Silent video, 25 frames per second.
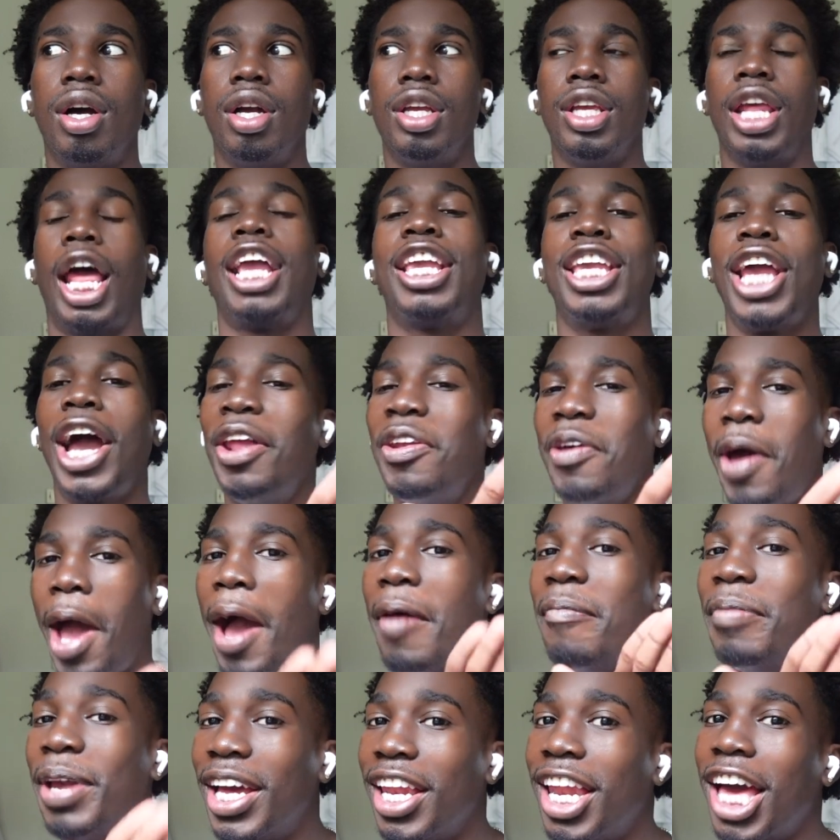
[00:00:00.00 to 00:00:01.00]
y'all know
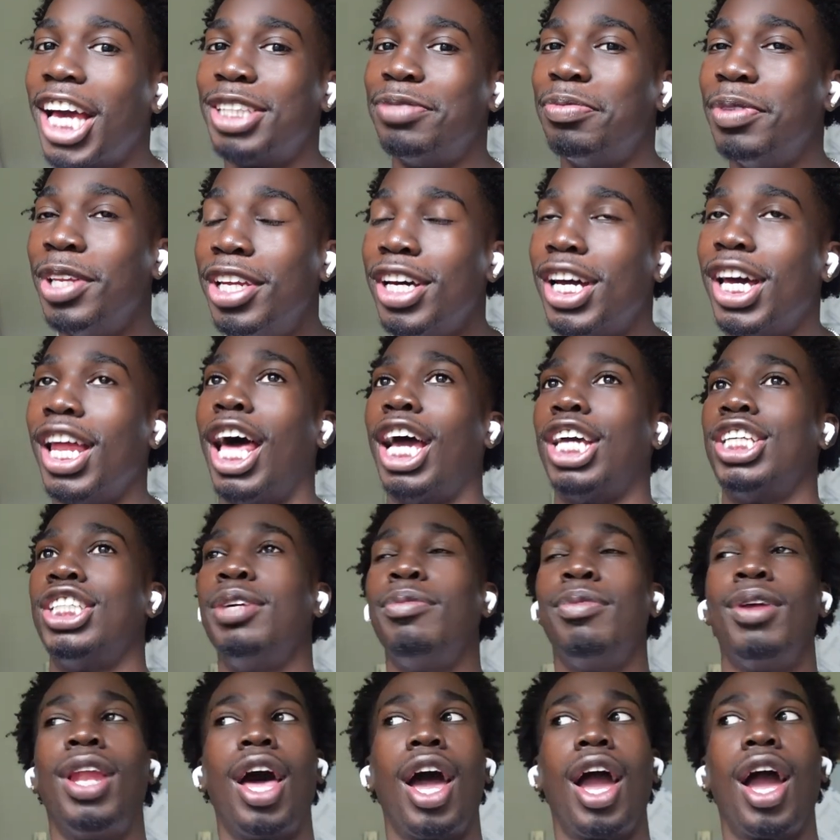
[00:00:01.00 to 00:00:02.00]
how Big Lex be looking, like she
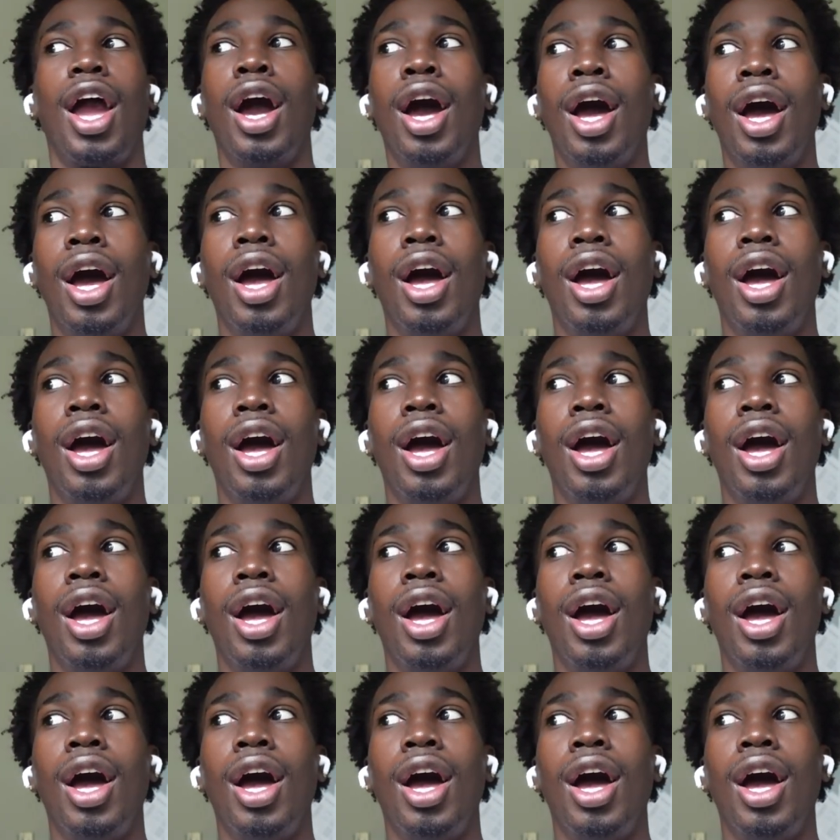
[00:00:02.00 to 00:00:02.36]
be like,